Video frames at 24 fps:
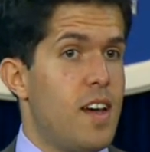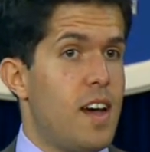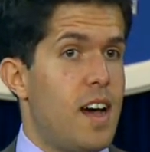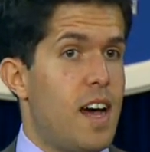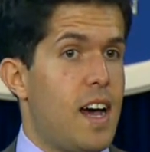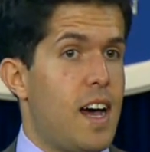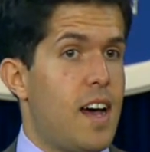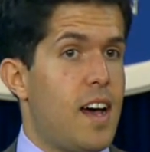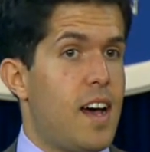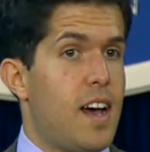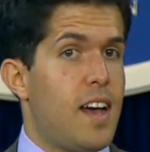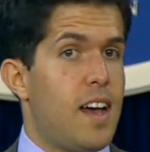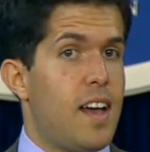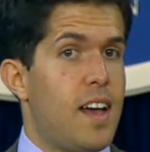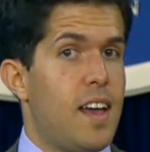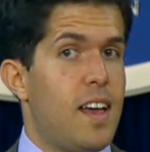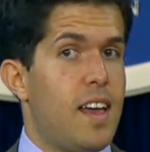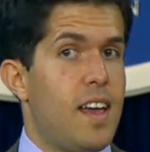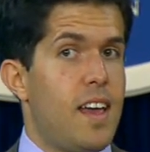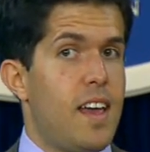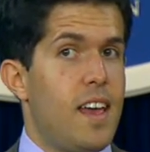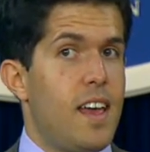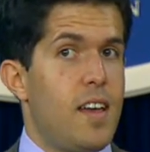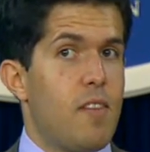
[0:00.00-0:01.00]
and
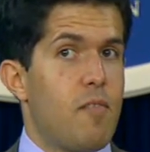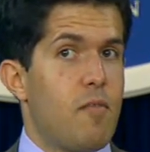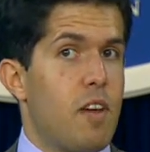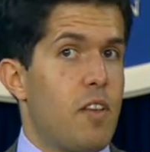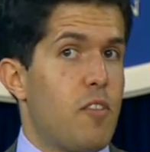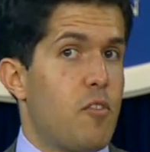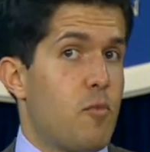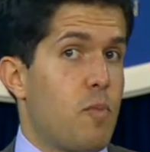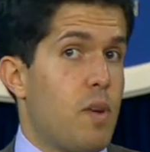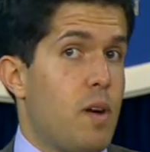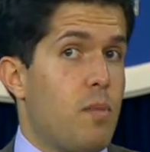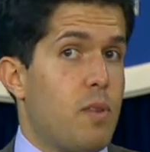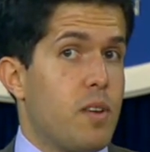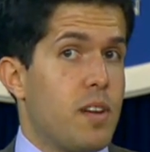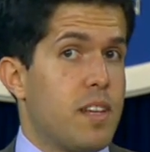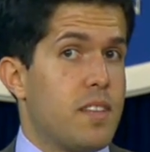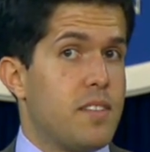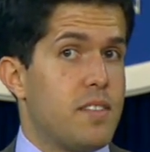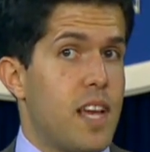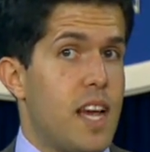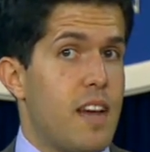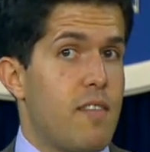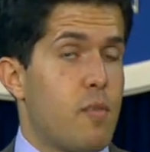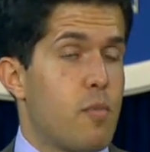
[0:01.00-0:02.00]
the
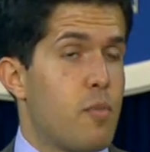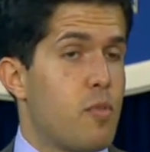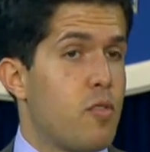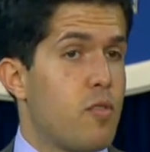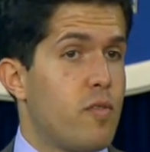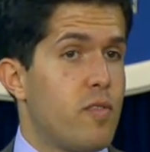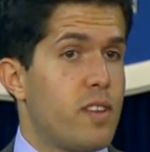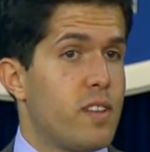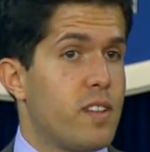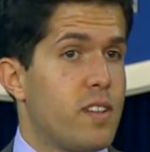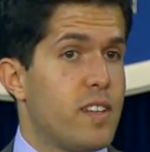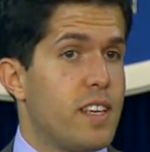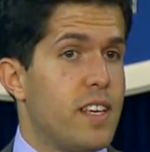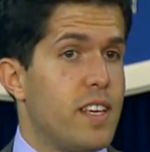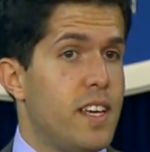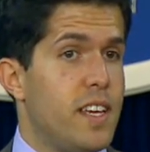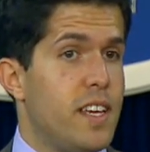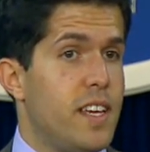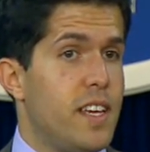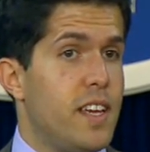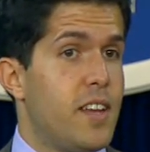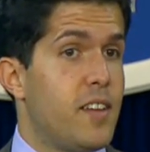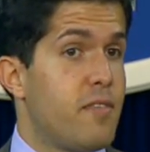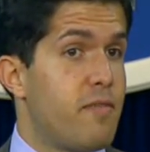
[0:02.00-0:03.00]
Republicans have a perfectly
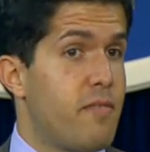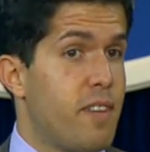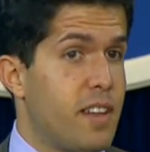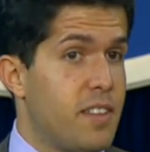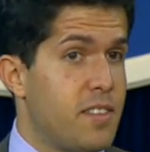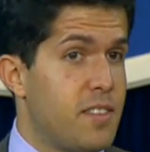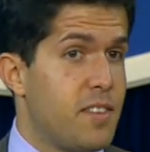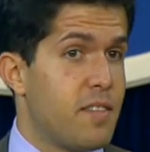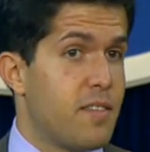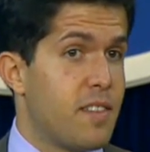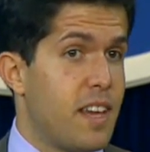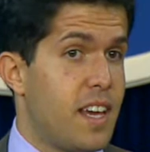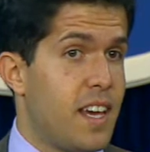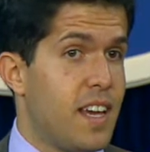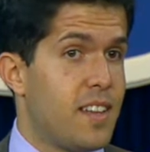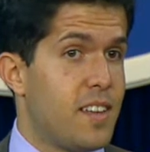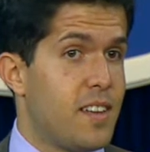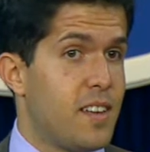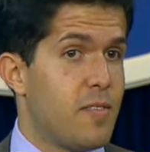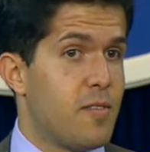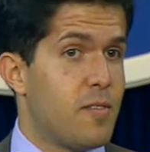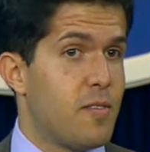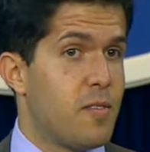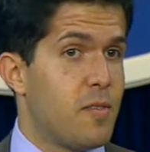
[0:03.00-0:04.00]
inoffensive
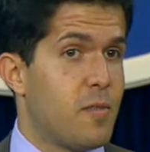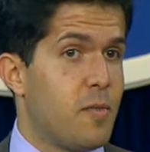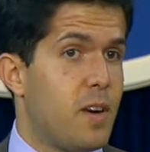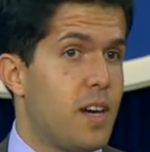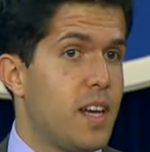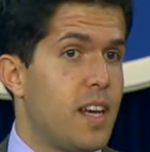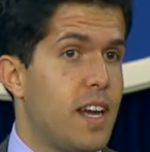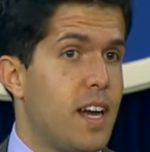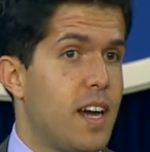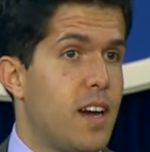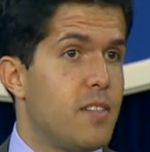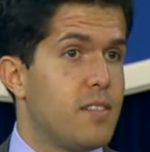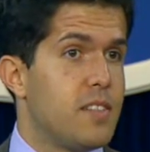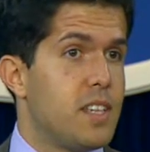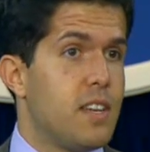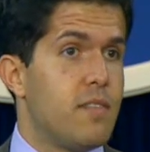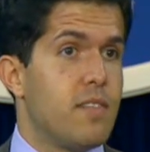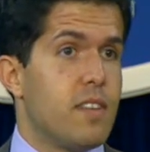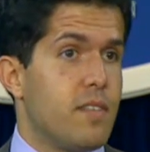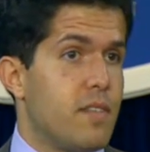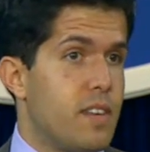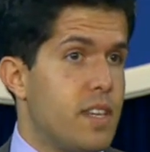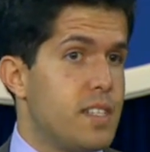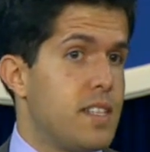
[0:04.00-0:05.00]
candidate for the White House,
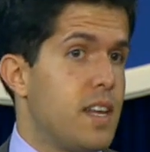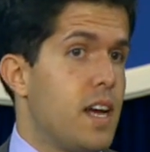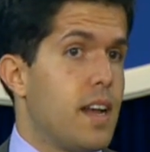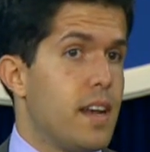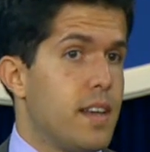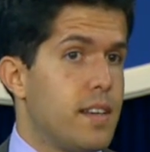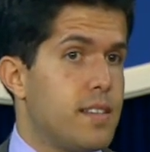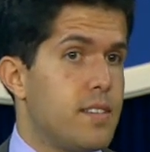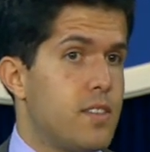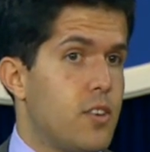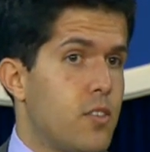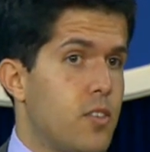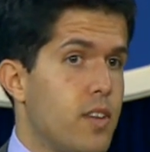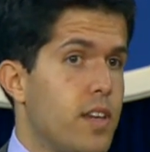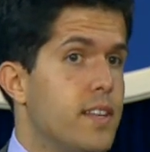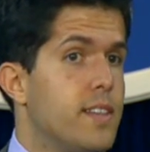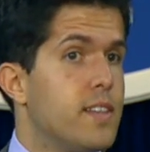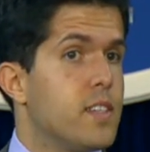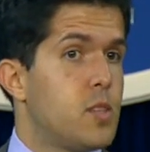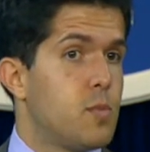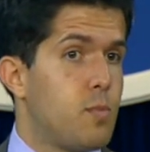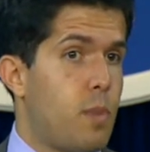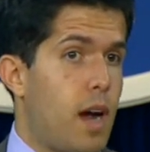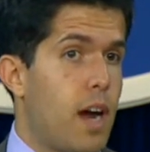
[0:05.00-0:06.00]
even if he's not necessarily
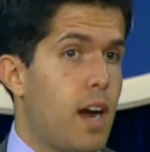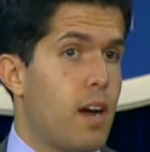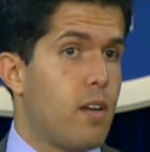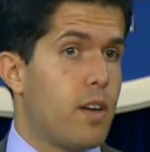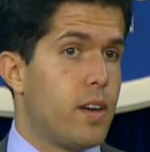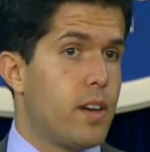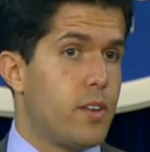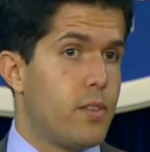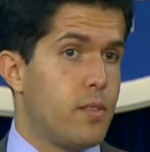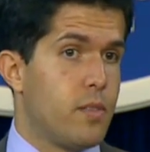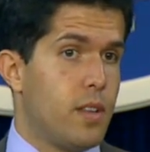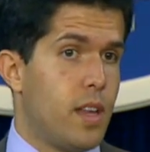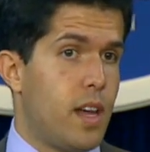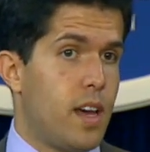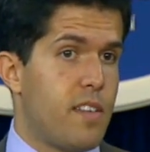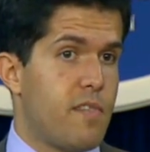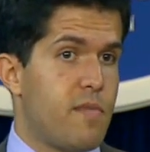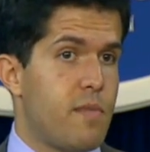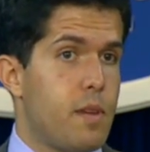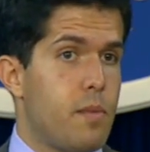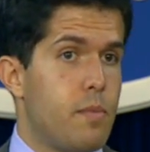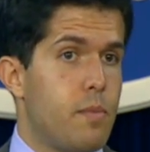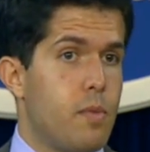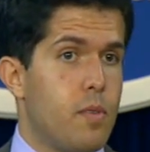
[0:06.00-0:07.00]
inspiring to a lot of
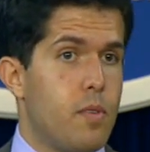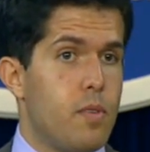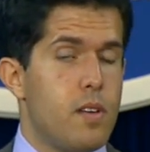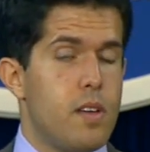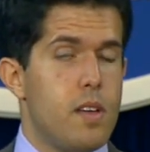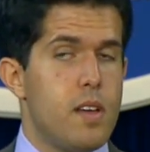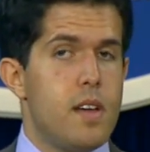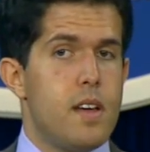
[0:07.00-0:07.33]
people,